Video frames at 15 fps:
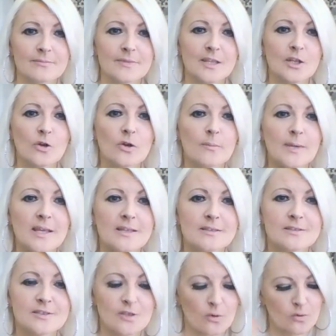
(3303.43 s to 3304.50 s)
You know what I mean?
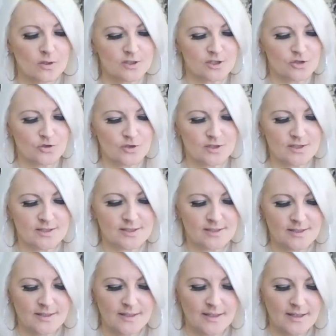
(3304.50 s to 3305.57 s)
So it's
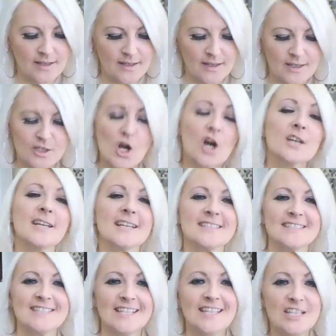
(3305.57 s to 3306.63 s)
just, God had
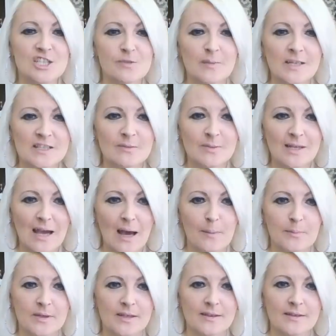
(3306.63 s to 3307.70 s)
to teach me to be
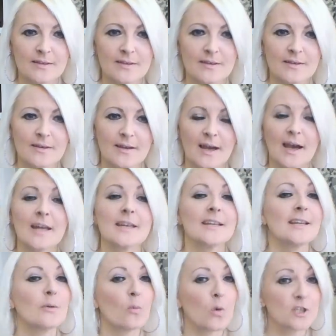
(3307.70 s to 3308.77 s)
happy. And
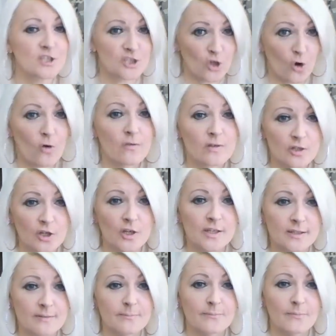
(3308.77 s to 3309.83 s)
it wasn't
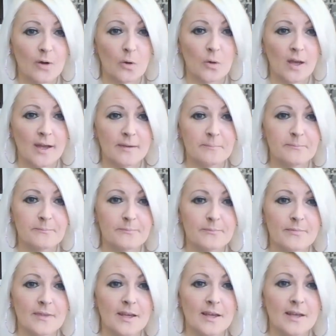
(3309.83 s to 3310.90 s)
overnight, okay?
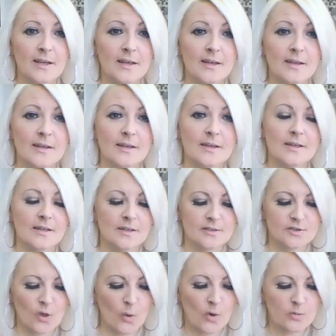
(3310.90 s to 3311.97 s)

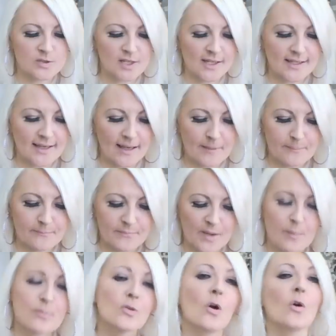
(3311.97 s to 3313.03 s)
So it was like um,
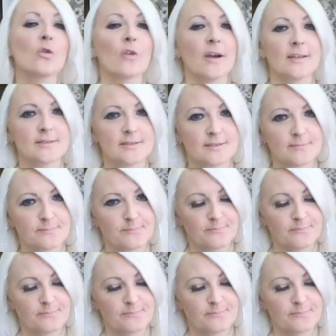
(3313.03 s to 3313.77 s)
progress.